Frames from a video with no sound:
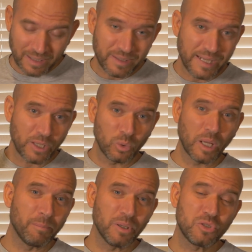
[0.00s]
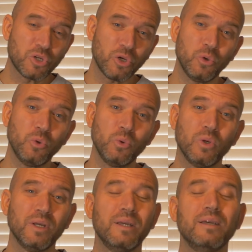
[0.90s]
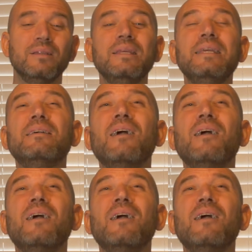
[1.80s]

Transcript: Niggle number two, the